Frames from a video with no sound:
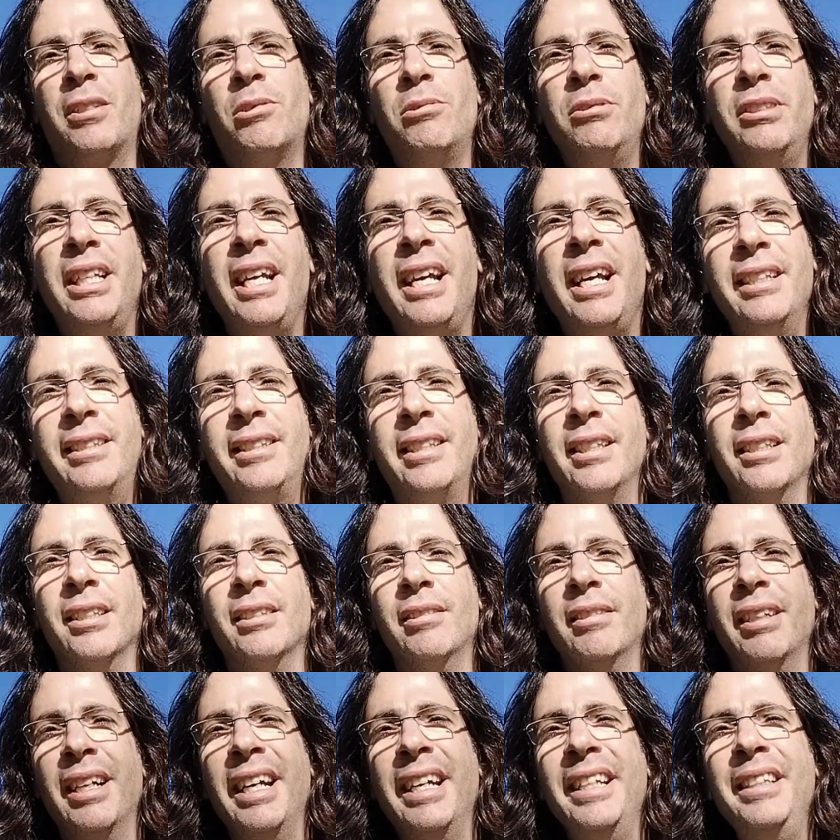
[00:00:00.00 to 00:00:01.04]
create
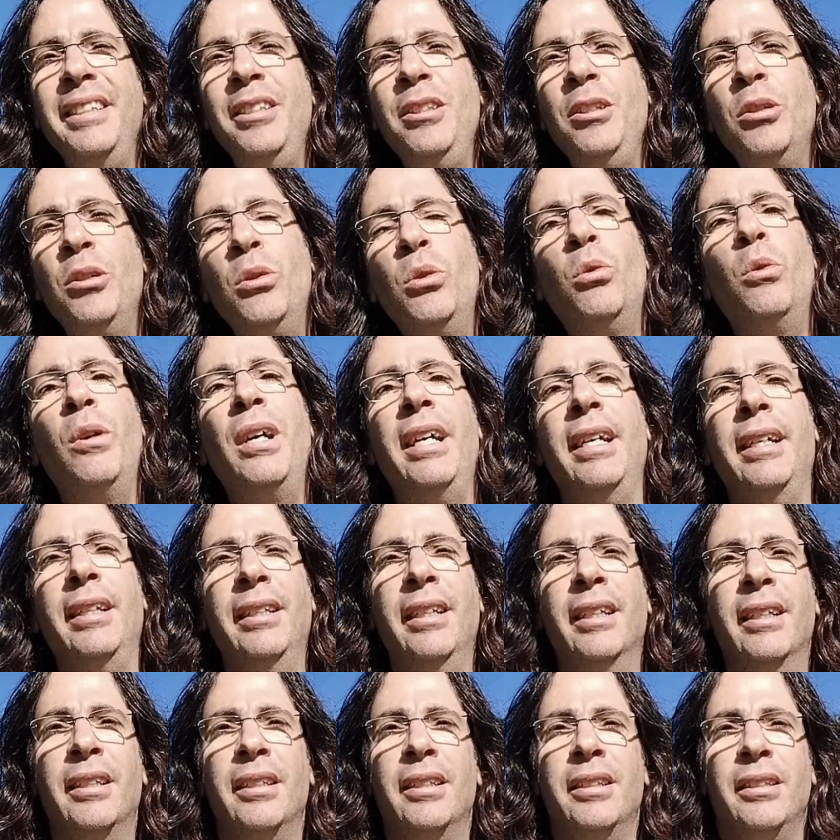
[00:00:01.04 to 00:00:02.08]
here a new
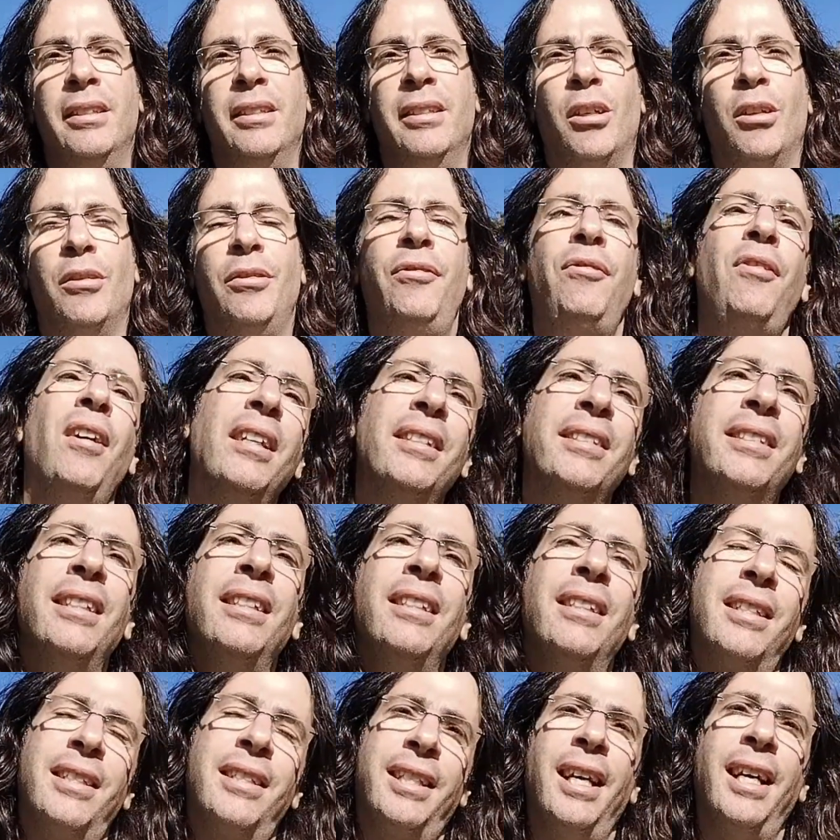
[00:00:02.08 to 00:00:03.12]
way of
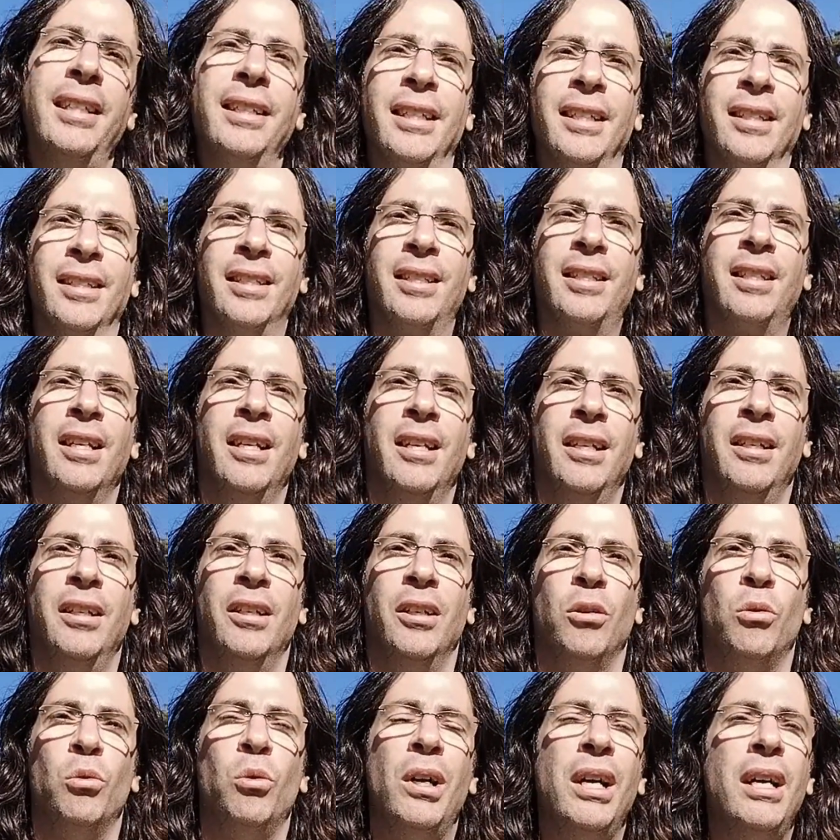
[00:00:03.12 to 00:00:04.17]
funding science,
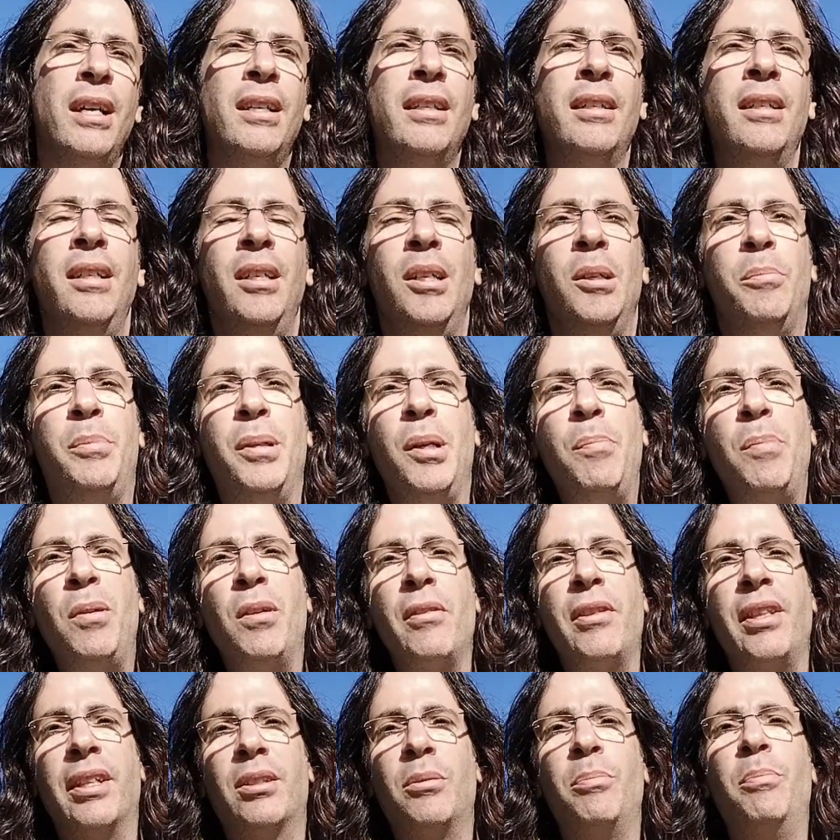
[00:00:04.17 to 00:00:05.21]
where
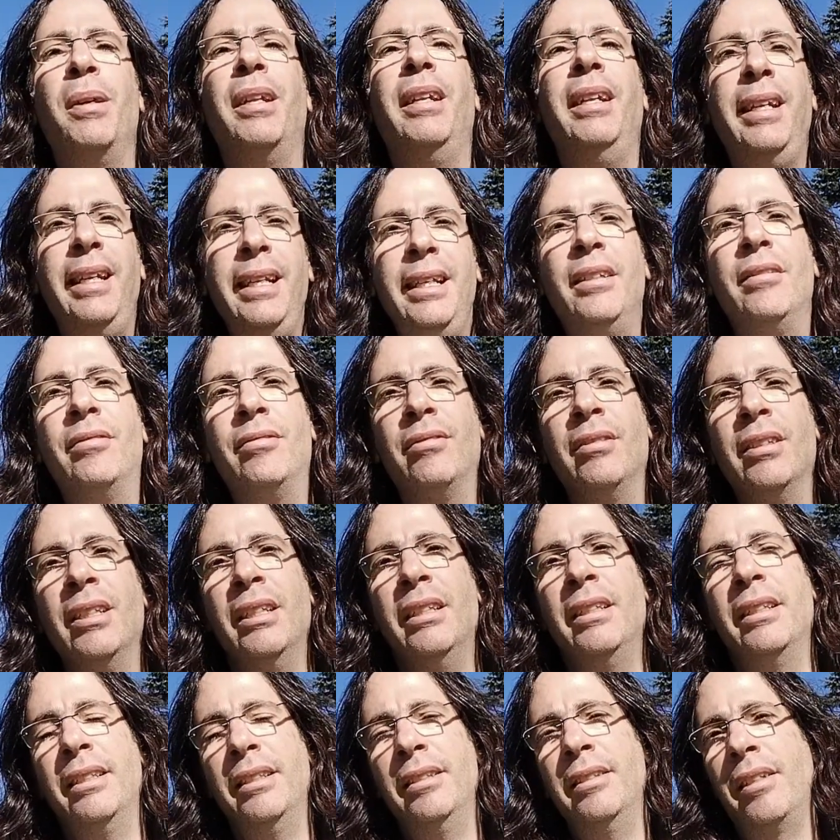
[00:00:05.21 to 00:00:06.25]
people that
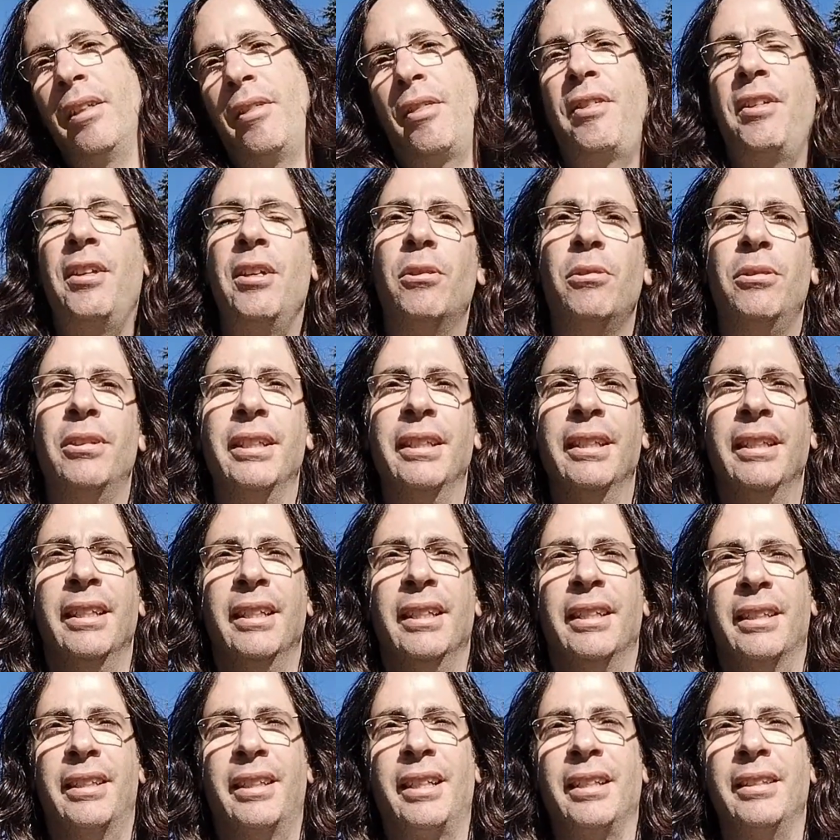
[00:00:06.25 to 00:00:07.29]
believe in the theory
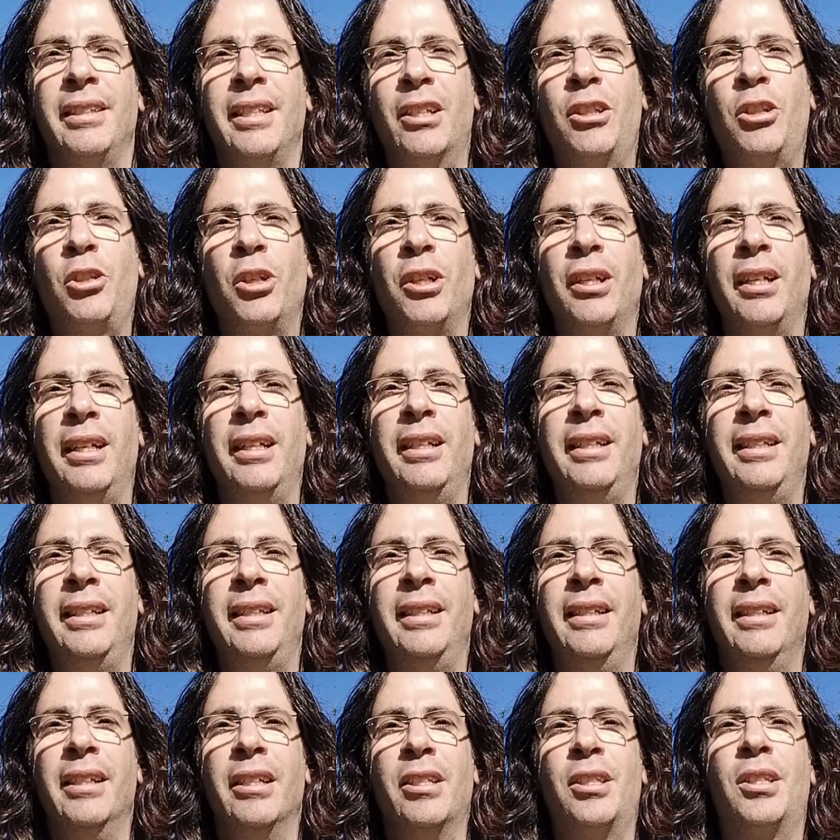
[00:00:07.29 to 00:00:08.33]
can
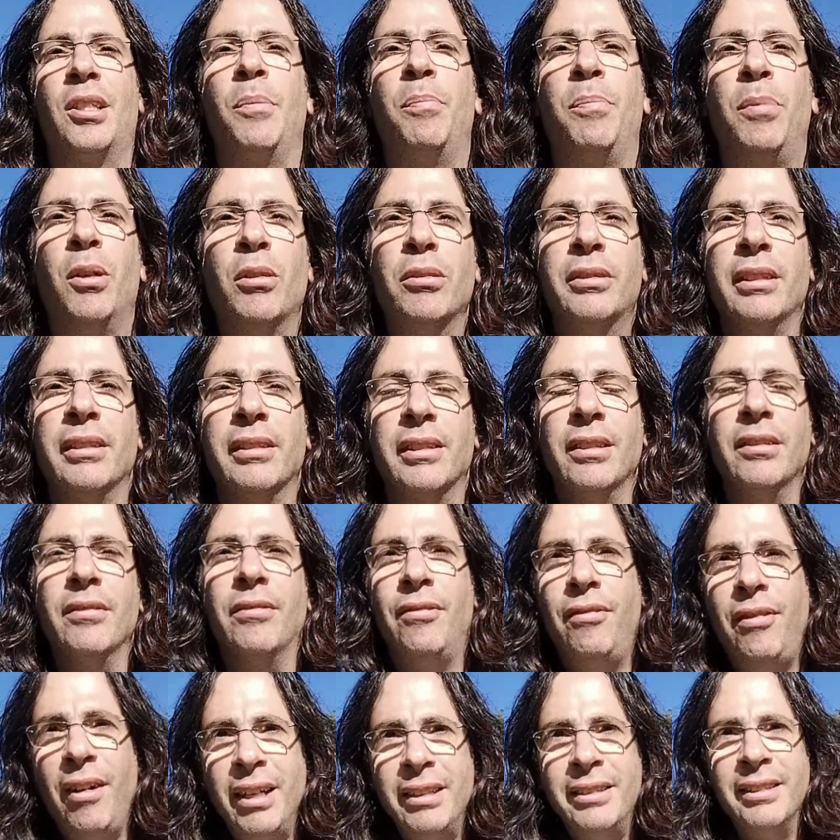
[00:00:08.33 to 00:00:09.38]
actually support it
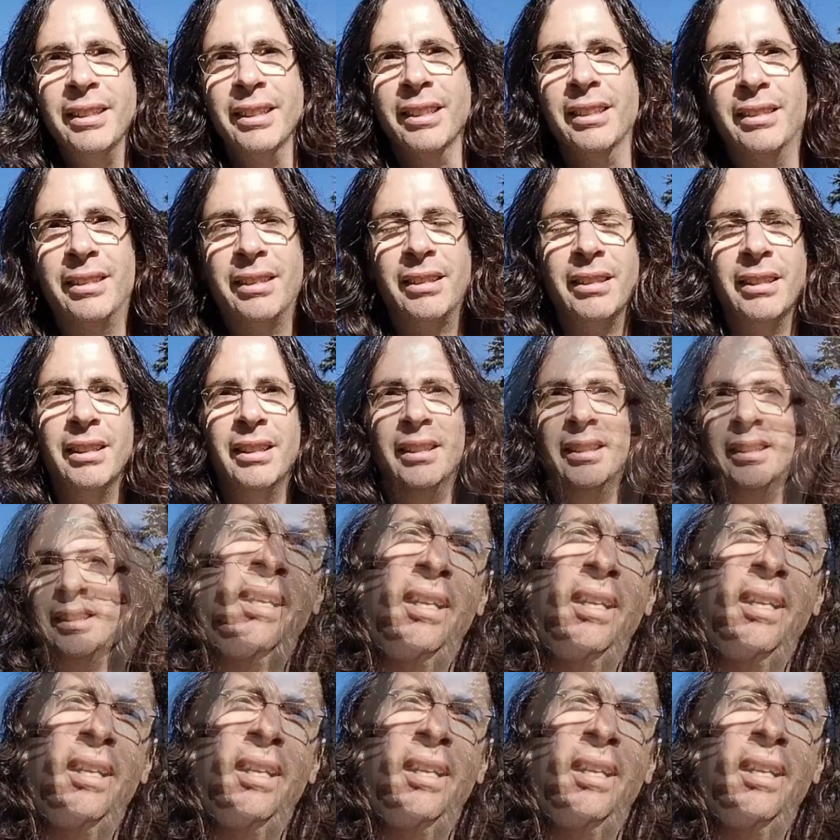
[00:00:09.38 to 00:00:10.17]
and fund it.